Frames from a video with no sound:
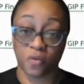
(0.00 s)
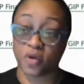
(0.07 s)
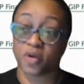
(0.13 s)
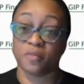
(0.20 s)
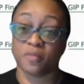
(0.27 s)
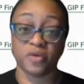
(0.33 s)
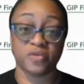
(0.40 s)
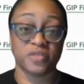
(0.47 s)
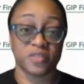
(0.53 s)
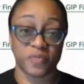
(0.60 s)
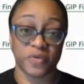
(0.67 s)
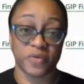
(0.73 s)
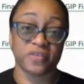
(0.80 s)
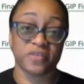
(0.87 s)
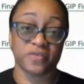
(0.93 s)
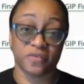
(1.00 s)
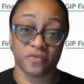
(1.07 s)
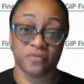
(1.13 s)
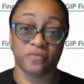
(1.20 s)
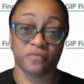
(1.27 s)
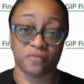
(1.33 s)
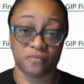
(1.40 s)
one of the most
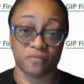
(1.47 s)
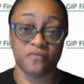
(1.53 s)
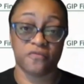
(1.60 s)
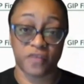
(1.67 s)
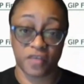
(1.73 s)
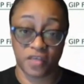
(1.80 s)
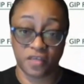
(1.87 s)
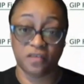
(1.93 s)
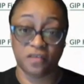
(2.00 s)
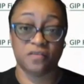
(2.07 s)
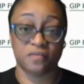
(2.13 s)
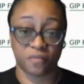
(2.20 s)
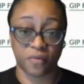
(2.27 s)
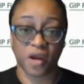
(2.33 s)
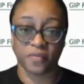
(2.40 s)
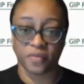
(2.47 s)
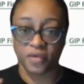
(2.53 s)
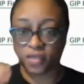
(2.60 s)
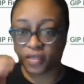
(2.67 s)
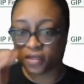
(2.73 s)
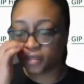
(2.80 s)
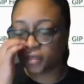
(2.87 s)
expensive fees
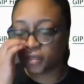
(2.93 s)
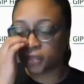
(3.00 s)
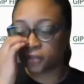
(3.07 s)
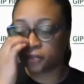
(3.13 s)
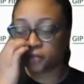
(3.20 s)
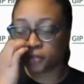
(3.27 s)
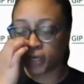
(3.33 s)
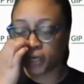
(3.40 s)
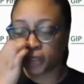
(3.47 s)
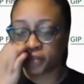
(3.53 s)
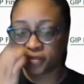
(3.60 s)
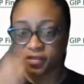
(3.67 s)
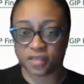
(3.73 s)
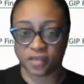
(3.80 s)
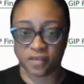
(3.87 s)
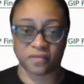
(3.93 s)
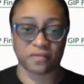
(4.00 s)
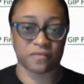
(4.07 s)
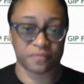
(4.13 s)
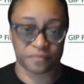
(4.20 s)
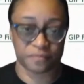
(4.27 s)
probably in the United States.